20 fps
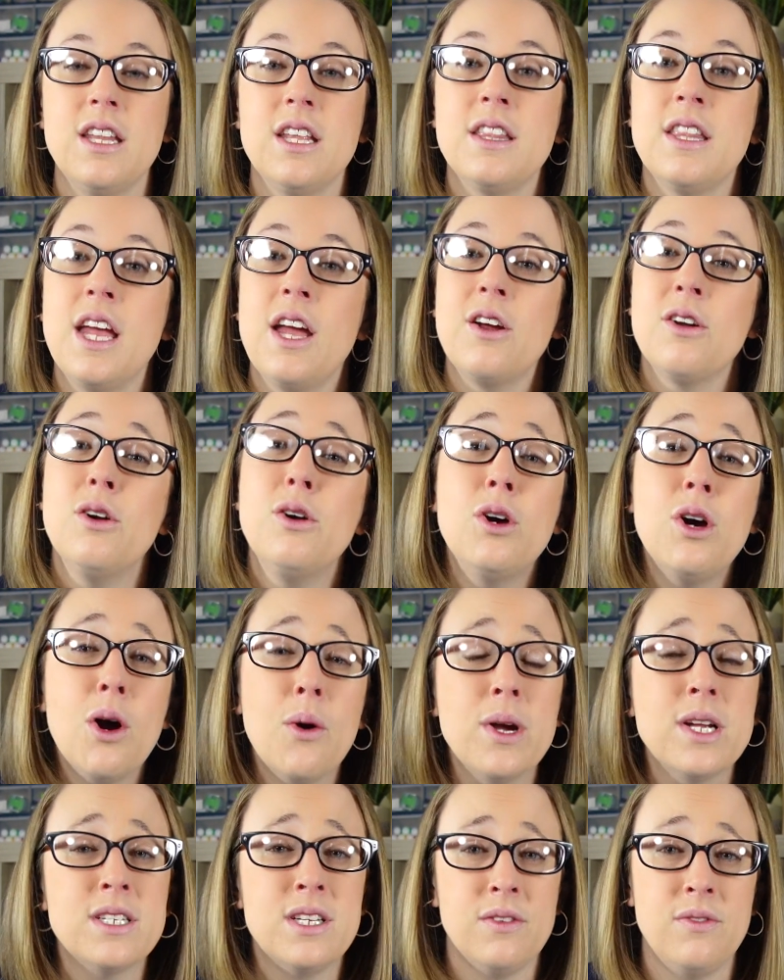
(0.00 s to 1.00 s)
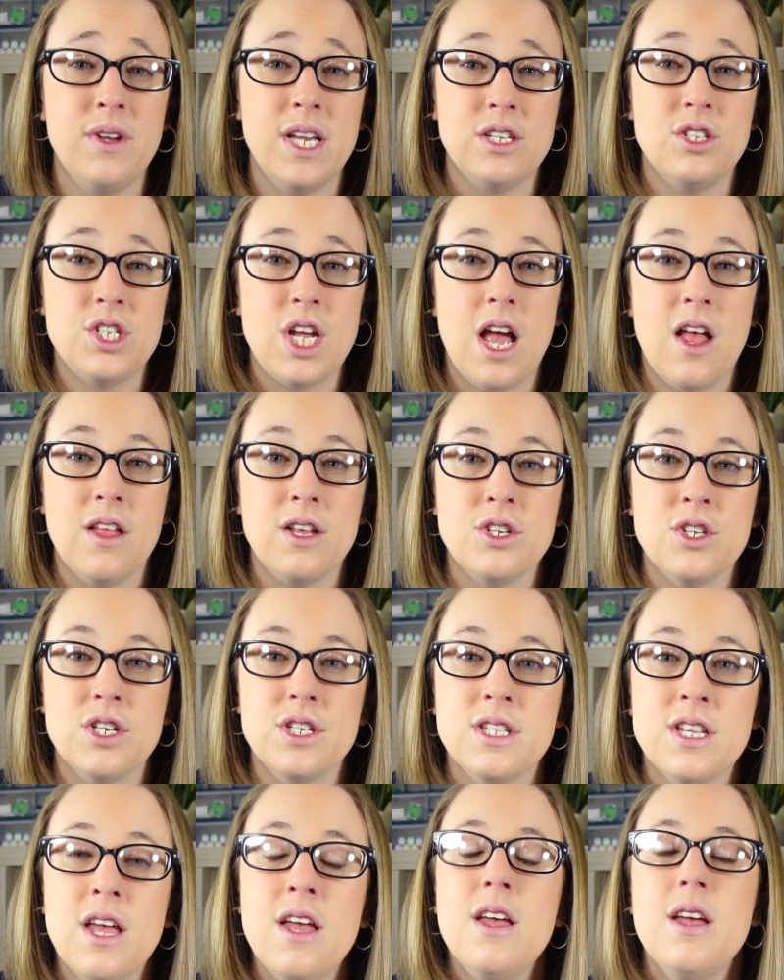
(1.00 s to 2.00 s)
that they are going to face
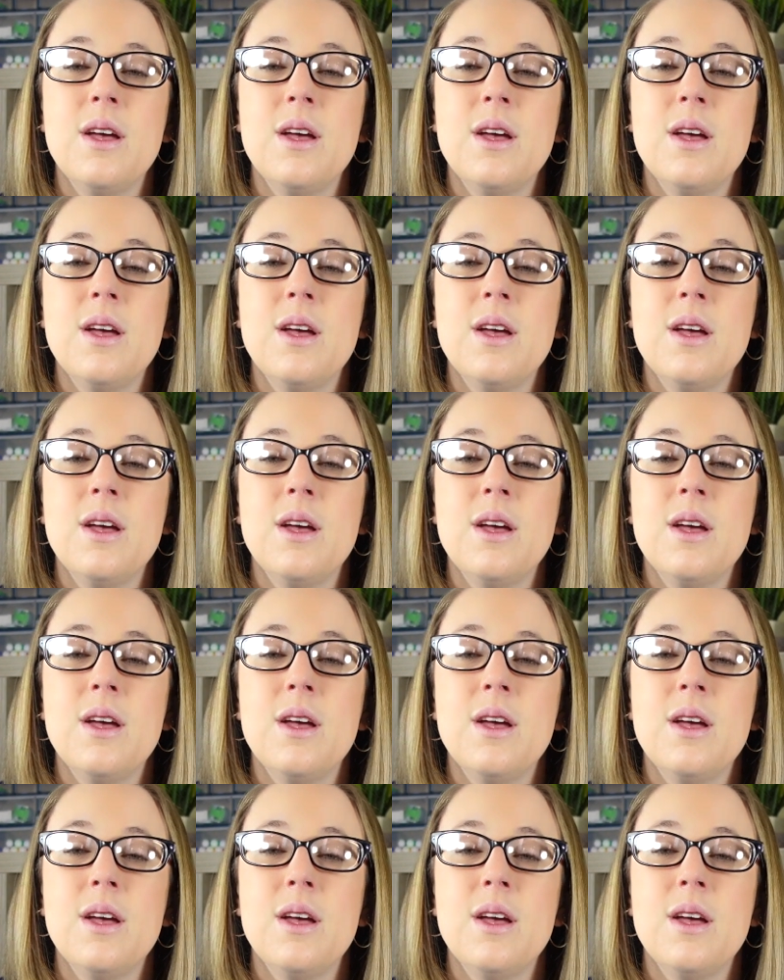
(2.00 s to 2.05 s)
challenges,